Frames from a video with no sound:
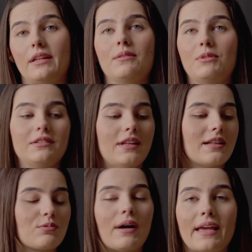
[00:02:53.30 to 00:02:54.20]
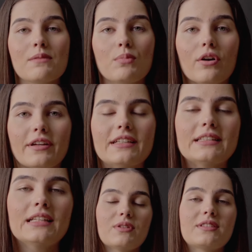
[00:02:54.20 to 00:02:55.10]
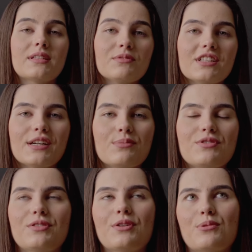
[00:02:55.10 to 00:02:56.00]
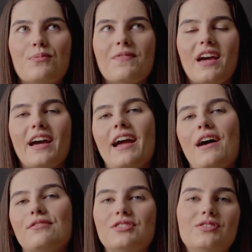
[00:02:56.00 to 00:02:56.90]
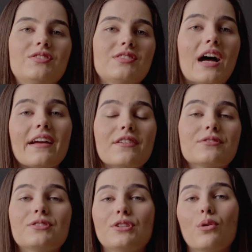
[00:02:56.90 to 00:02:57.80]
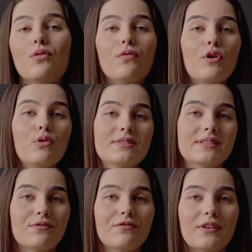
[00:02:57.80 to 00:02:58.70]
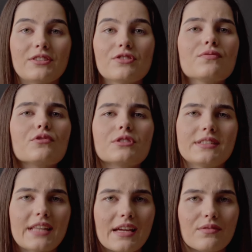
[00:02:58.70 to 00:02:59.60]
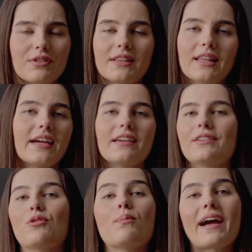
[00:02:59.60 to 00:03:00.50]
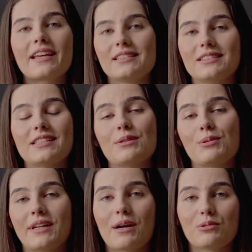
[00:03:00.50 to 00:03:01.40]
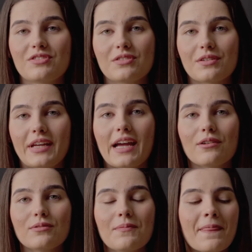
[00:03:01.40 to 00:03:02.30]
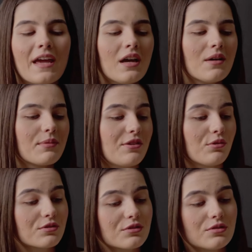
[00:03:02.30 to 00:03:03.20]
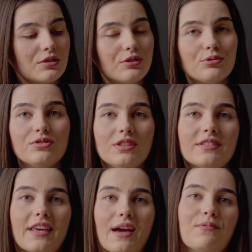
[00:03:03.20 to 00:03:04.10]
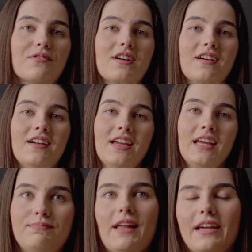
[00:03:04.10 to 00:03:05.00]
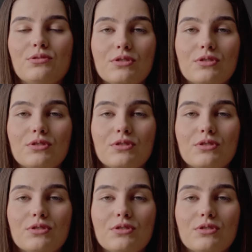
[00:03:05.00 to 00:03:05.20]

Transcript: I mean, that's why I bought it. But sometimes, I have this desire to go film something just for the sake of it, like, back in the day when I was starting out. But in order to use this camera to